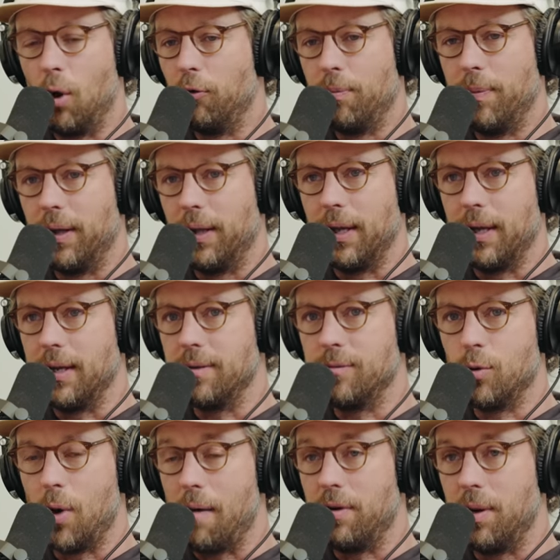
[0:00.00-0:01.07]
ultimately,
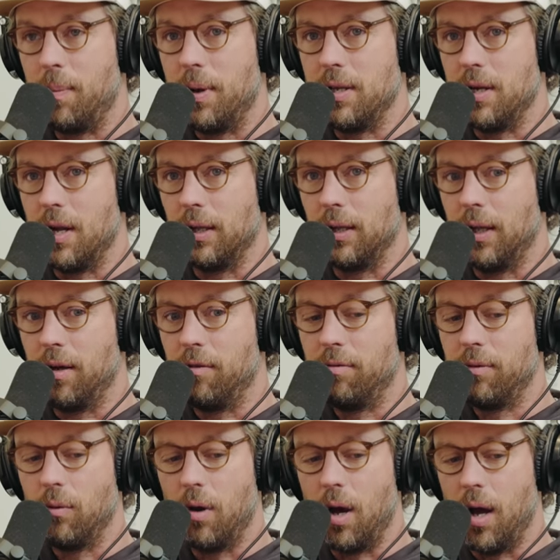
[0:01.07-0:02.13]
do I have an opinion on
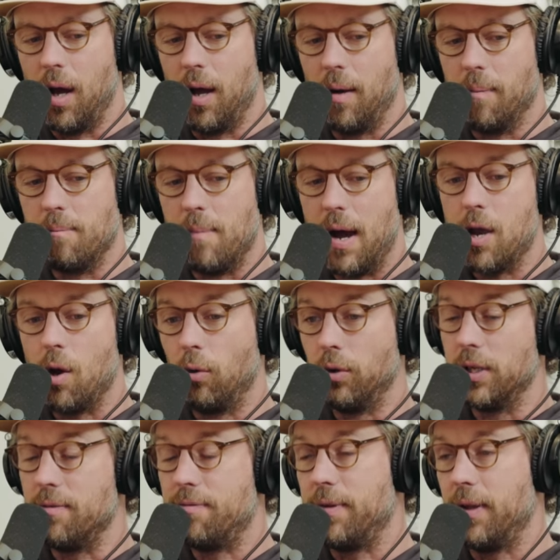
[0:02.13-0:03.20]
LIV? Uh, my
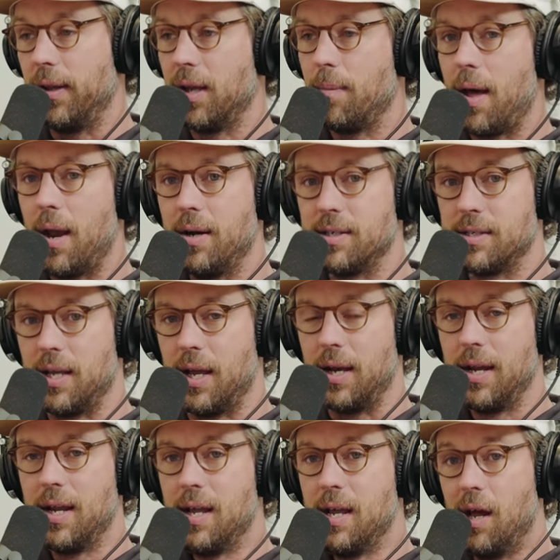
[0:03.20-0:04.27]
only feeling about it is
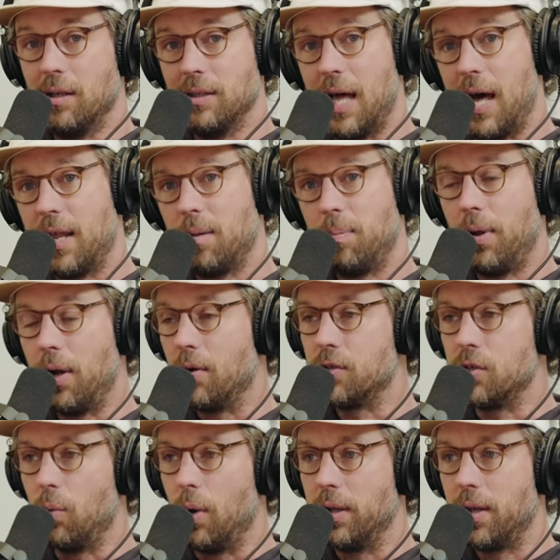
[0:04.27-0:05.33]
that a lot of the
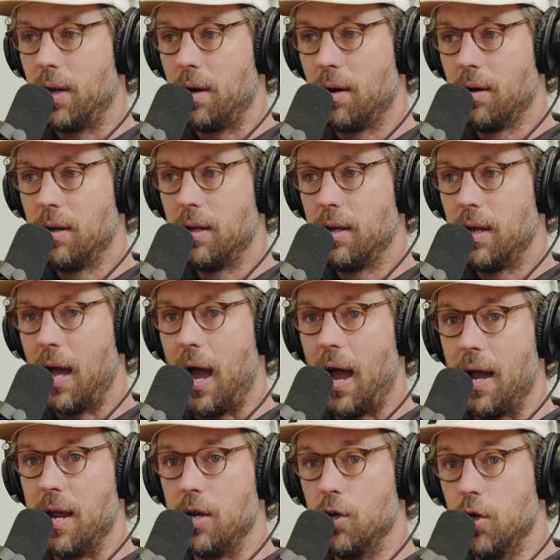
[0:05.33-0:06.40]
players who went there,
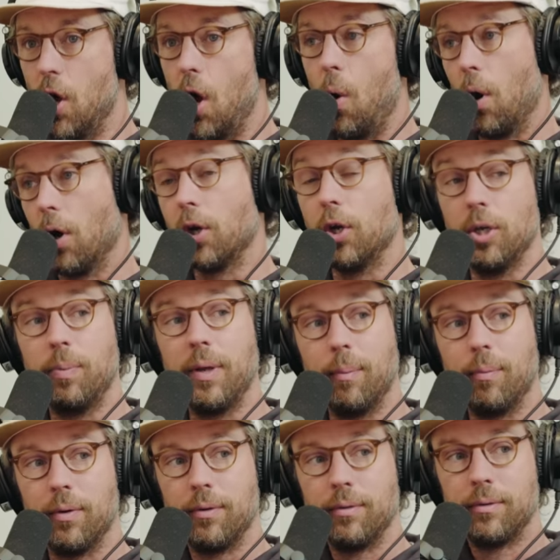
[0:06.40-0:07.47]
I know are good
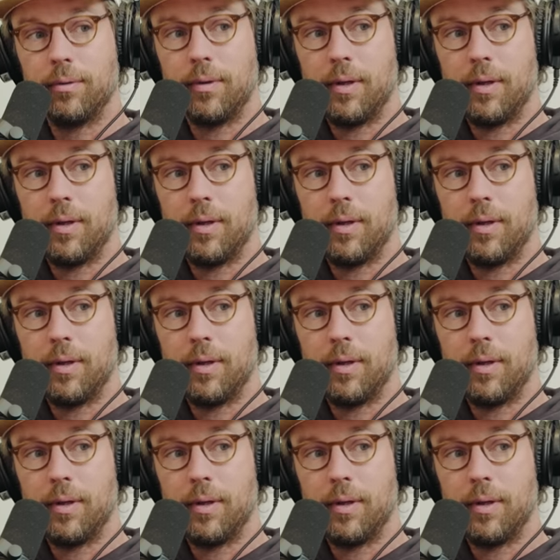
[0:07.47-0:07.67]
people.